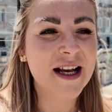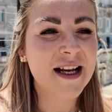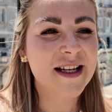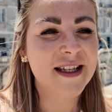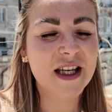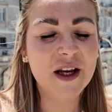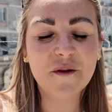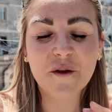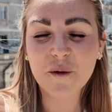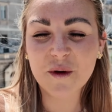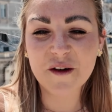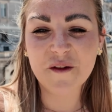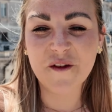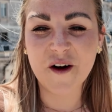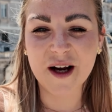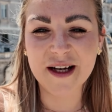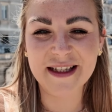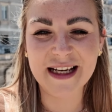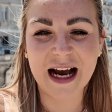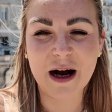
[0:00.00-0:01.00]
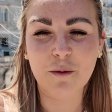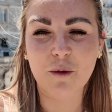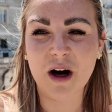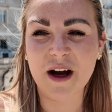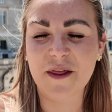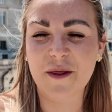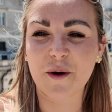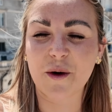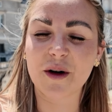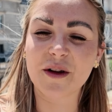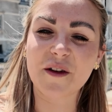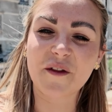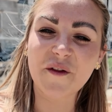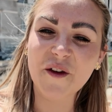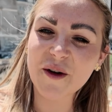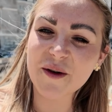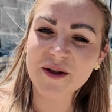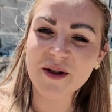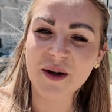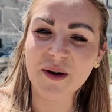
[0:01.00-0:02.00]
So if you want to find out what I thought of the
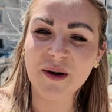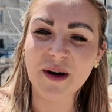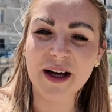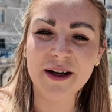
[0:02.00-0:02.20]
food tour